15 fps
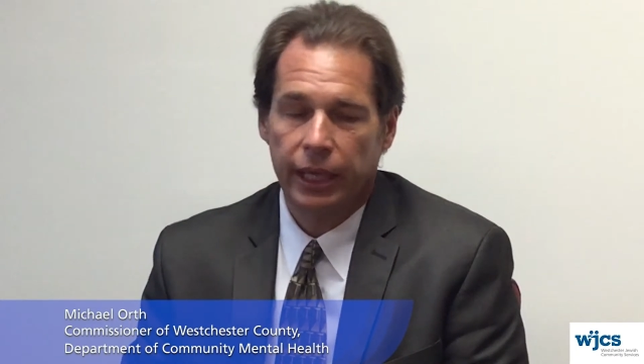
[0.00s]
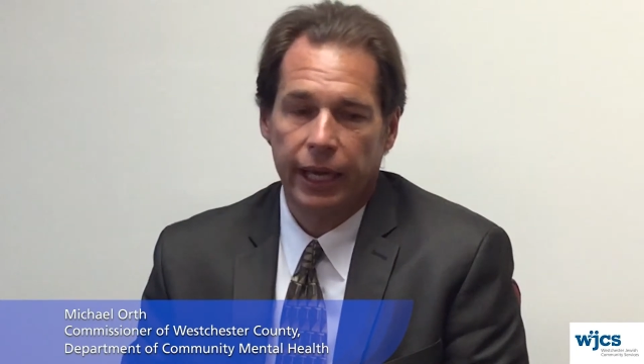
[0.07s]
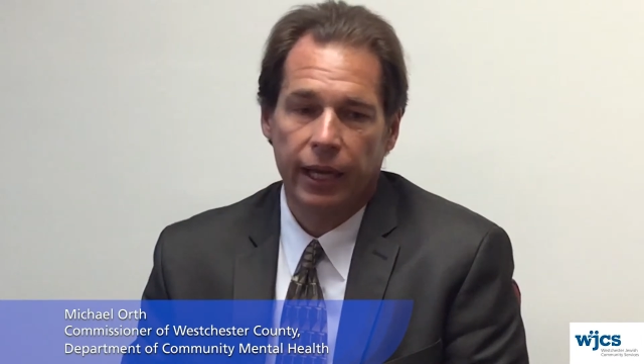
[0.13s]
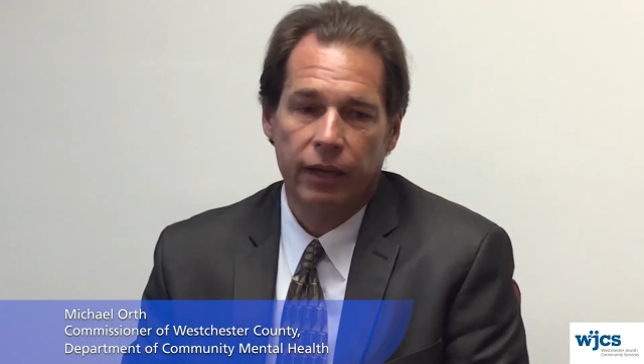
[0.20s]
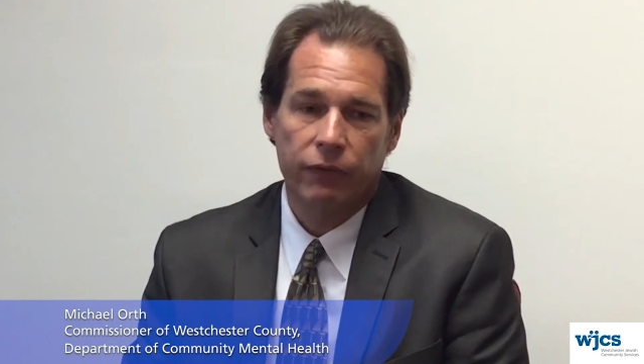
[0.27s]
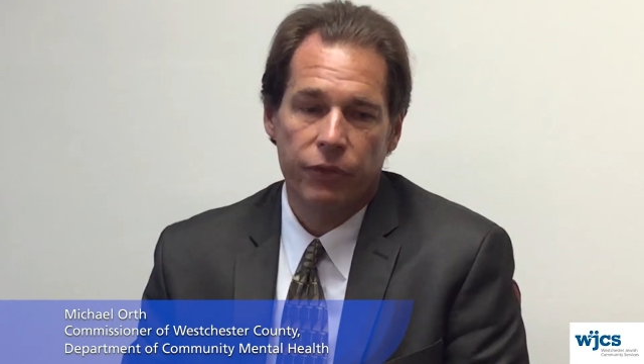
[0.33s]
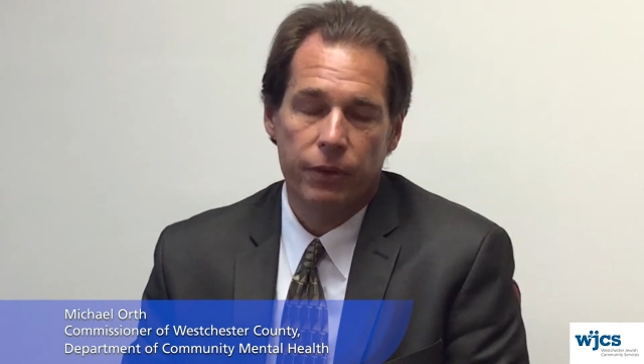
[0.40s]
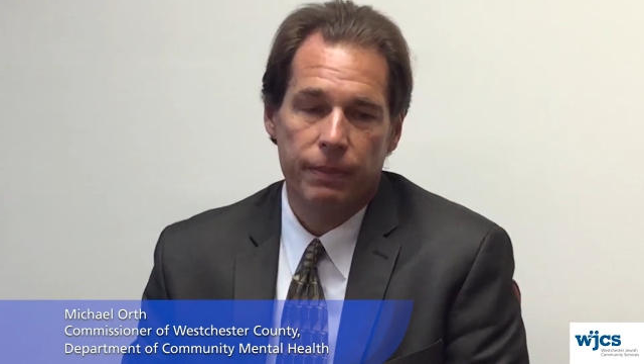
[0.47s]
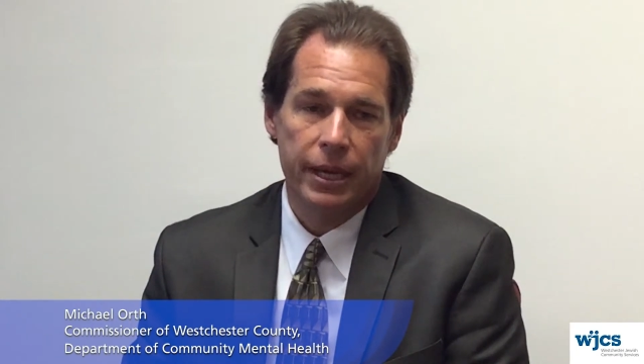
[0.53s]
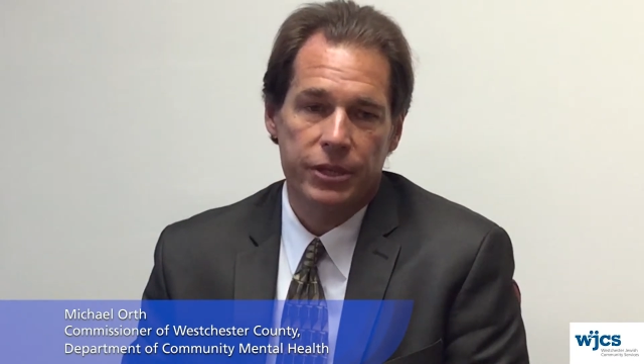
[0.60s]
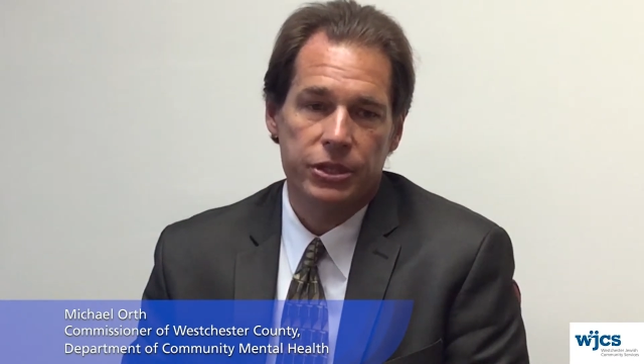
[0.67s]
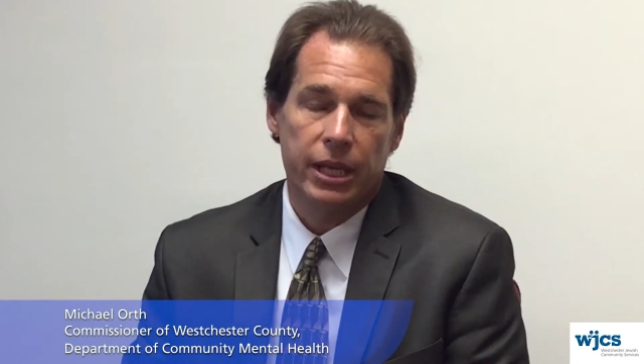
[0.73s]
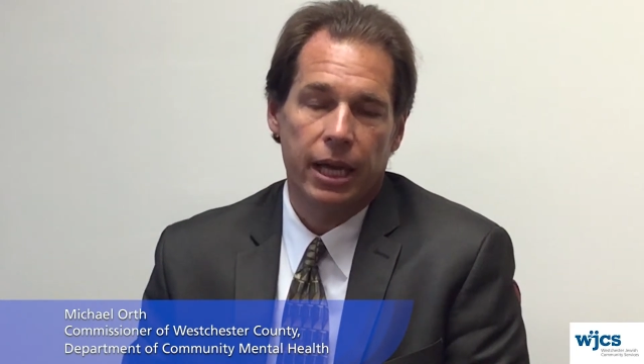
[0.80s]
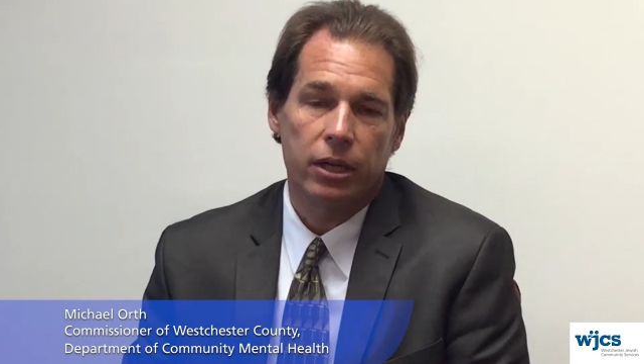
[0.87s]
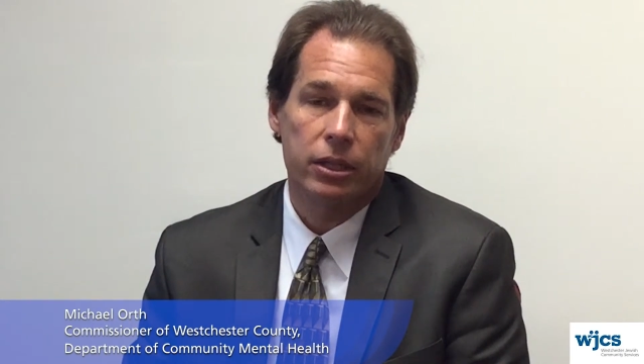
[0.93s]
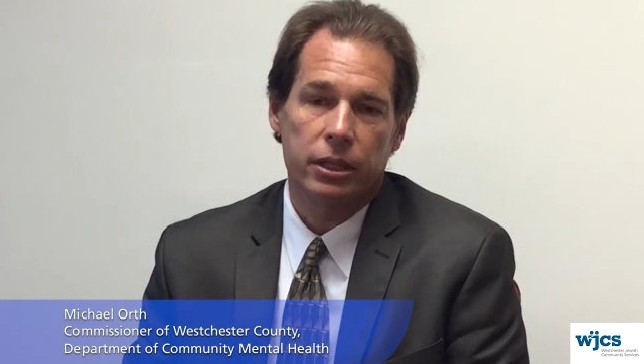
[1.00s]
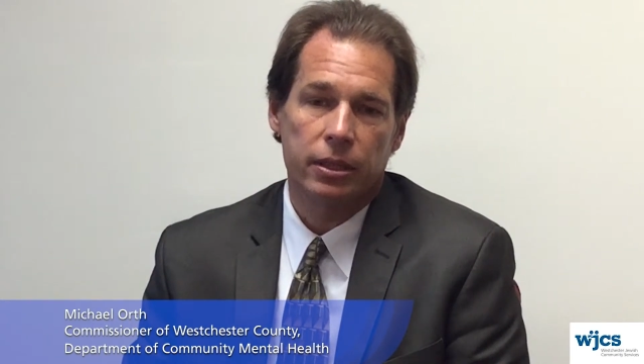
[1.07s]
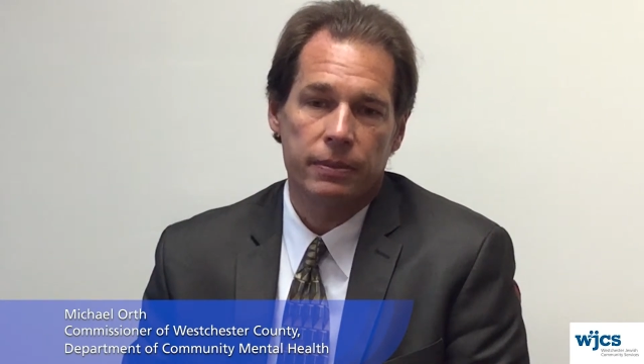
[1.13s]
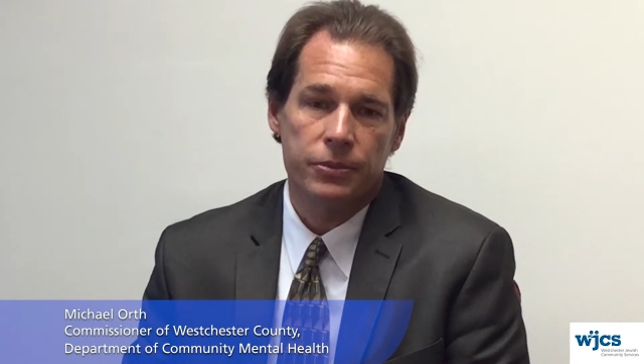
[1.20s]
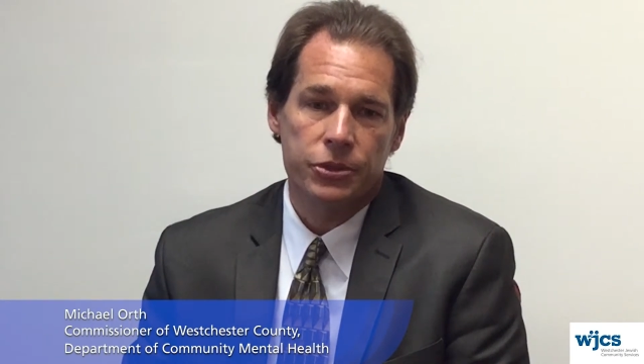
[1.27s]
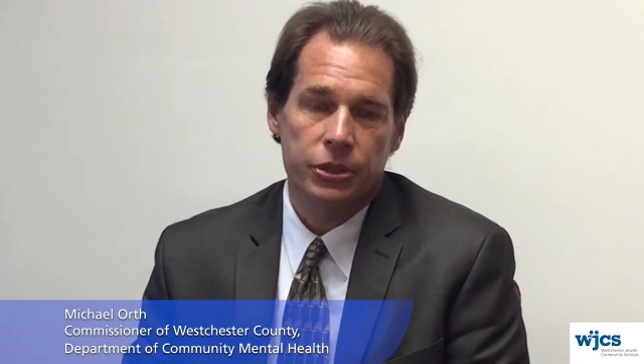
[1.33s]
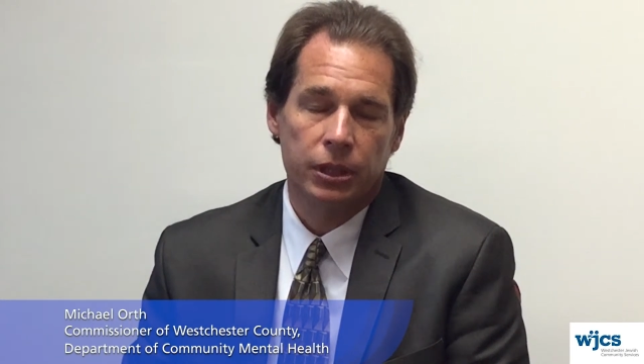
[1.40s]
have the best
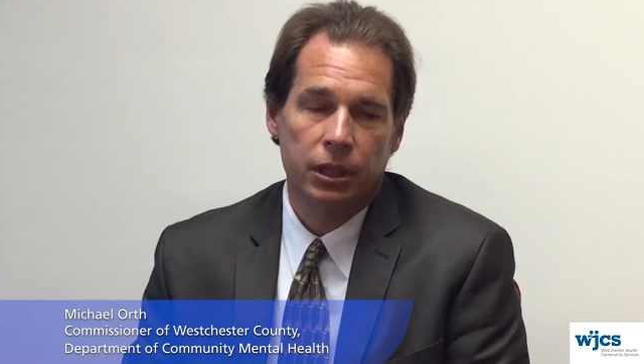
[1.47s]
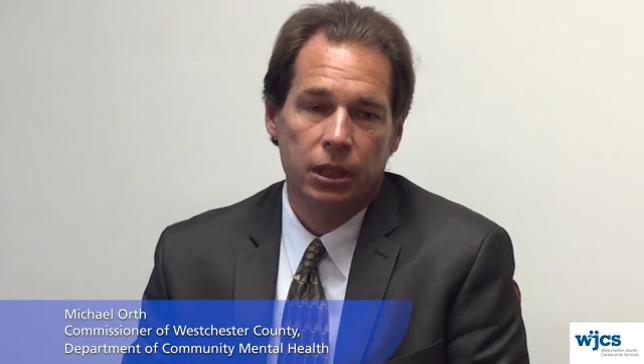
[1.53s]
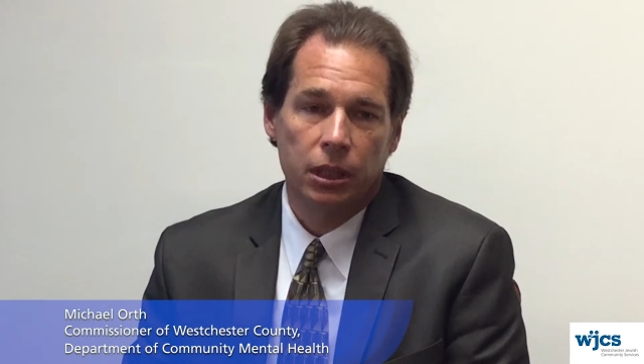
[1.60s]
outcomes